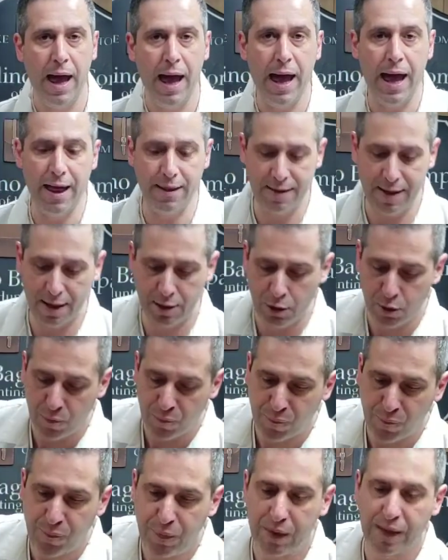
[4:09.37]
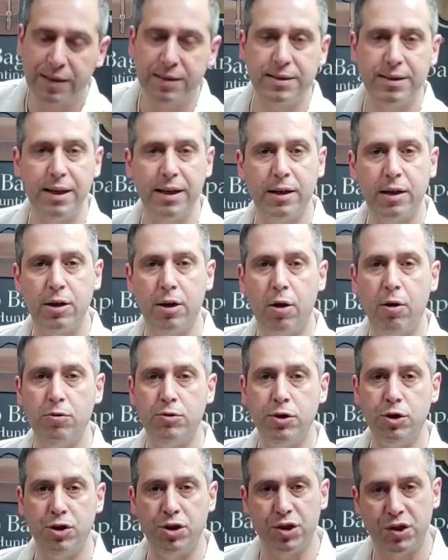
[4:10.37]
and then you fix it
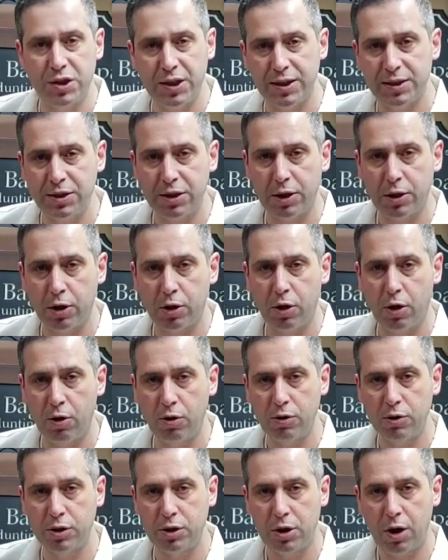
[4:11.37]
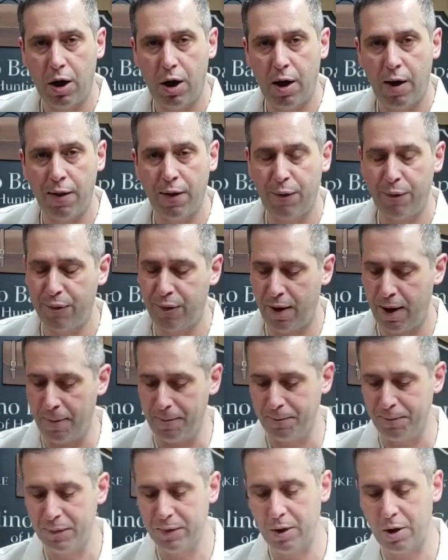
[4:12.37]
closed, you cinch it closed on the front.
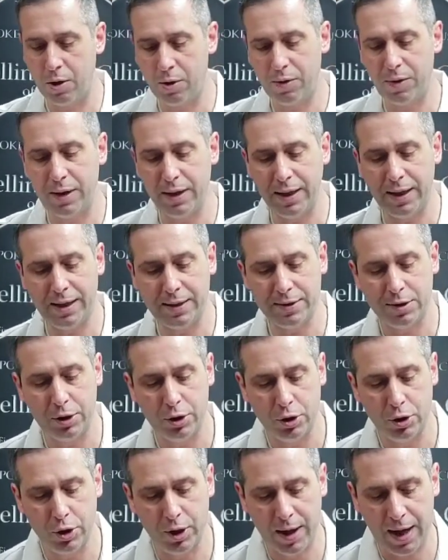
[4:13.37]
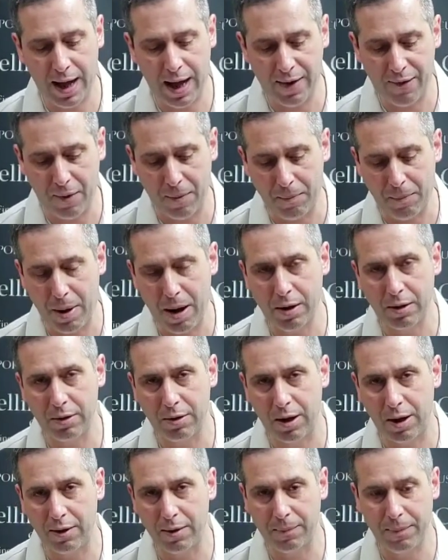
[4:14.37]
The only thing is, you're going to have a buckle
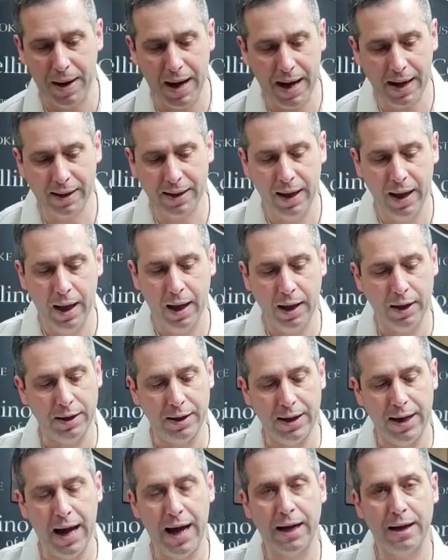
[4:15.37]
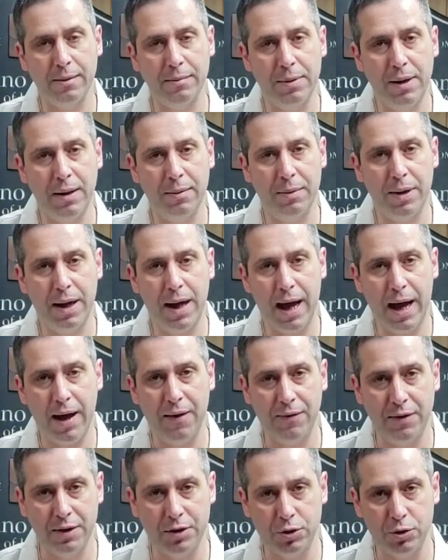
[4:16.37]
on the back. You're not going to be able to
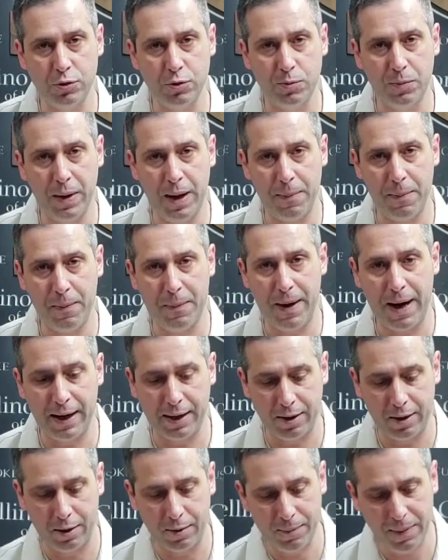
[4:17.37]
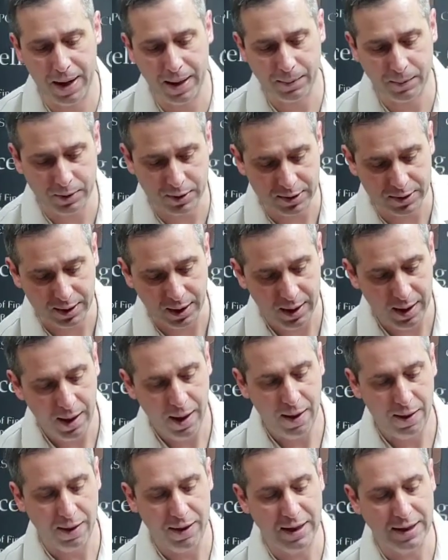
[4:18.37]
have this newspaper pocket on the back, because
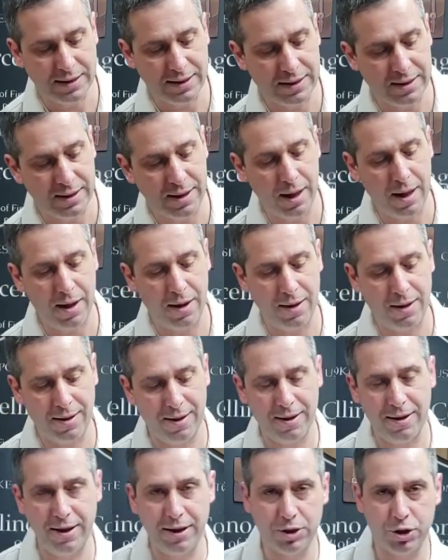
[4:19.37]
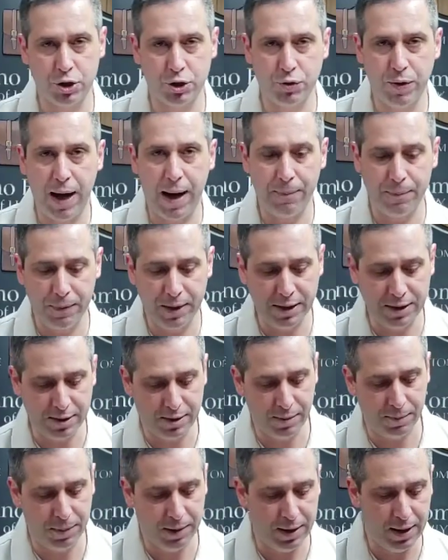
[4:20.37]
the strap needs
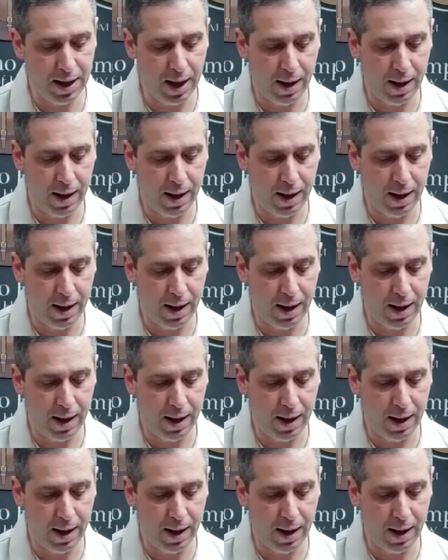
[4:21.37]
to be